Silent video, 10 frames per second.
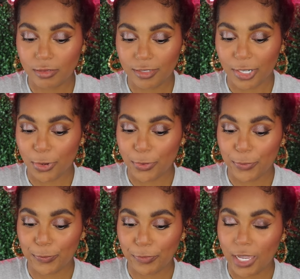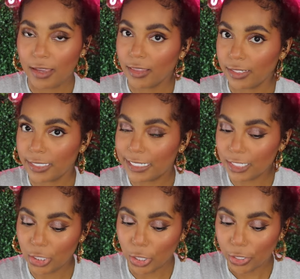So let's get
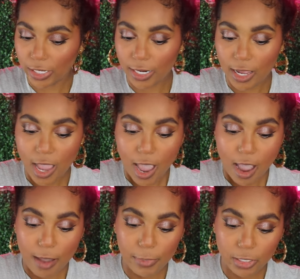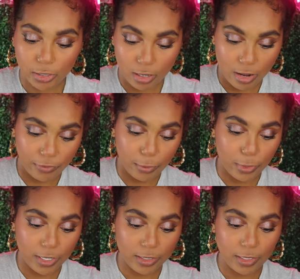started. I'm going to start off
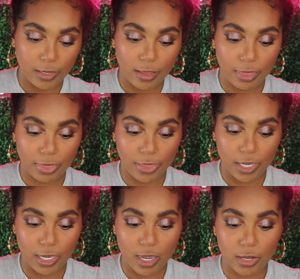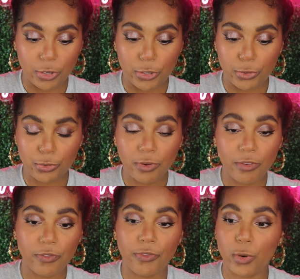with the Nude
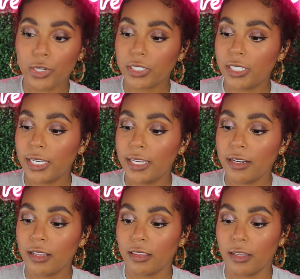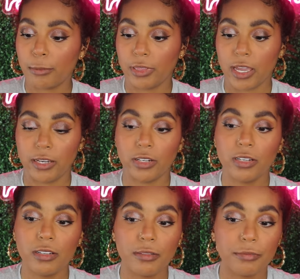14 lip
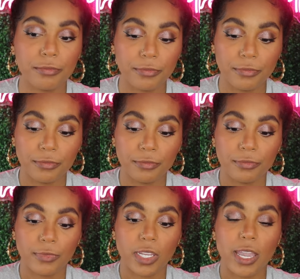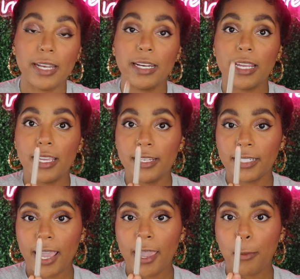liner. And it
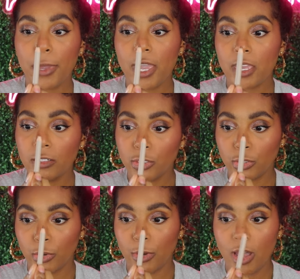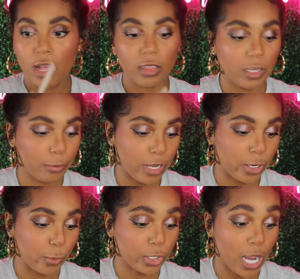is a pencil lip
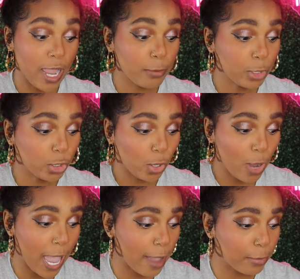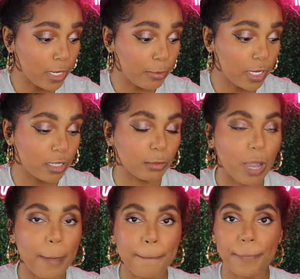liner, which I am so happy because
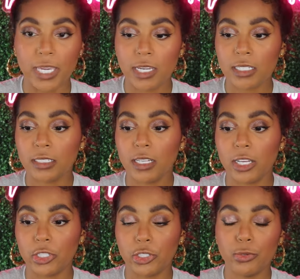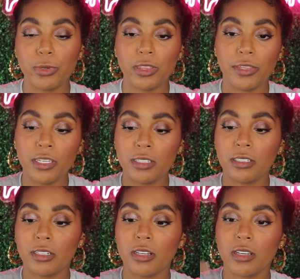my biggest issue with these...